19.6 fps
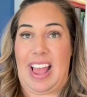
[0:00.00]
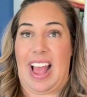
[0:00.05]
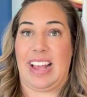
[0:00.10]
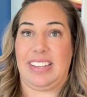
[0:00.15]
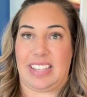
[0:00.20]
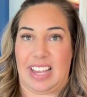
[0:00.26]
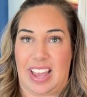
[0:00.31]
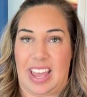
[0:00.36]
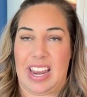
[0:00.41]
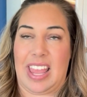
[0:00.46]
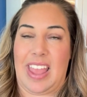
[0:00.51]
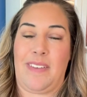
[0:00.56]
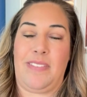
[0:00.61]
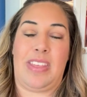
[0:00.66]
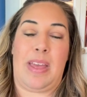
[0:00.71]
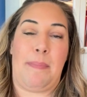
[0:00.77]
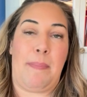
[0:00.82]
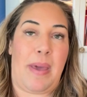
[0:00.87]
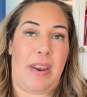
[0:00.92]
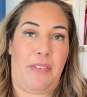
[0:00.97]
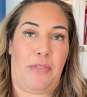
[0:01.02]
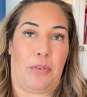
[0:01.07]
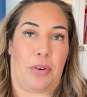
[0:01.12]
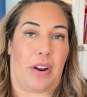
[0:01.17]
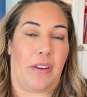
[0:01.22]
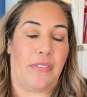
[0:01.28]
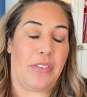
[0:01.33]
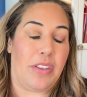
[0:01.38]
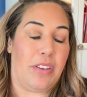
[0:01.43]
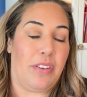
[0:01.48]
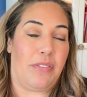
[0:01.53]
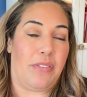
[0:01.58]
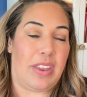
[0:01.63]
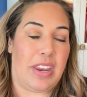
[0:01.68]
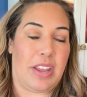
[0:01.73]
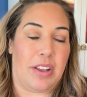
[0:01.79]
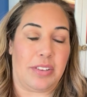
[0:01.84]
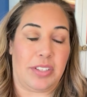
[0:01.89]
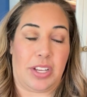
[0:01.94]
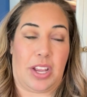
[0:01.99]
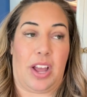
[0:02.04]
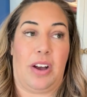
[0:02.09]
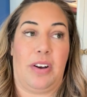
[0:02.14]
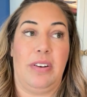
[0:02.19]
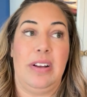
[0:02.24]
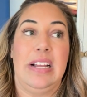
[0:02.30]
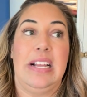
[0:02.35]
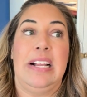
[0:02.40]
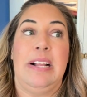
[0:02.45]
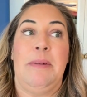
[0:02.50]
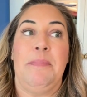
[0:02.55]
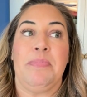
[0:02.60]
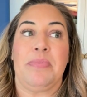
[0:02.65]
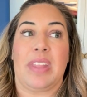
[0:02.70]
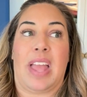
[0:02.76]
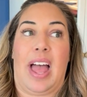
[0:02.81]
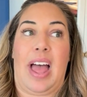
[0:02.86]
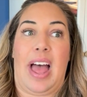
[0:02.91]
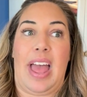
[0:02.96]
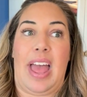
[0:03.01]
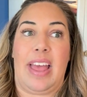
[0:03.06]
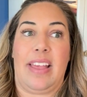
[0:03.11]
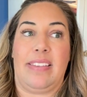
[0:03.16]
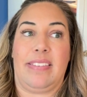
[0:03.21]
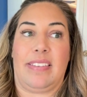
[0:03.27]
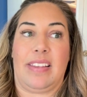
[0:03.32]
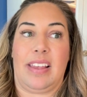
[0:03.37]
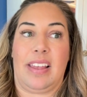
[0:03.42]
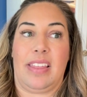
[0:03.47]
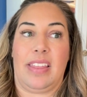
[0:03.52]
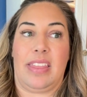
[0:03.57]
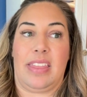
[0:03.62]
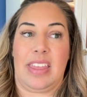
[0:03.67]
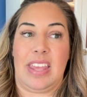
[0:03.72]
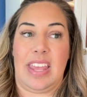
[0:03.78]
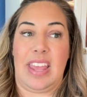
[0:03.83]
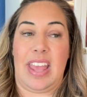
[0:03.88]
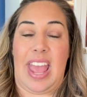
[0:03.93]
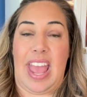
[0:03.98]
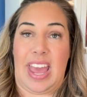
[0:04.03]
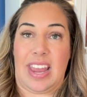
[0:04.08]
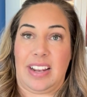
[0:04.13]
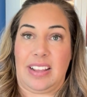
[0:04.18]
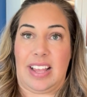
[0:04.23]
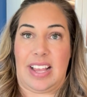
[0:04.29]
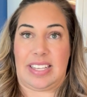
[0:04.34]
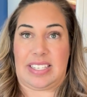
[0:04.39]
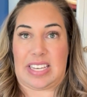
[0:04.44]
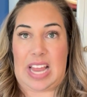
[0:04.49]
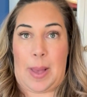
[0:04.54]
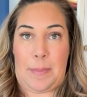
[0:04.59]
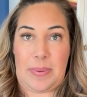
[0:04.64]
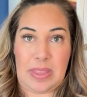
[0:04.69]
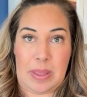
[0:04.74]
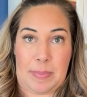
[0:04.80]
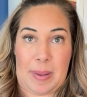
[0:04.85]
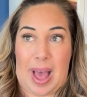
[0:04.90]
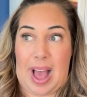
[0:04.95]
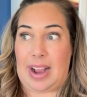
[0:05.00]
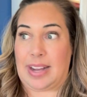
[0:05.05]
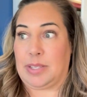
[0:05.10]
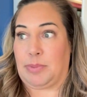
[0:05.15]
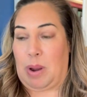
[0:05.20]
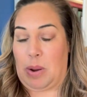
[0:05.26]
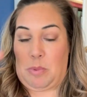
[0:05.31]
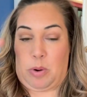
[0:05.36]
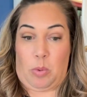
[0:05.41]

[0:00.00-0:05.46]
As I kind of gave you that metaphor a few videos ago, as the analyst up in the box, right?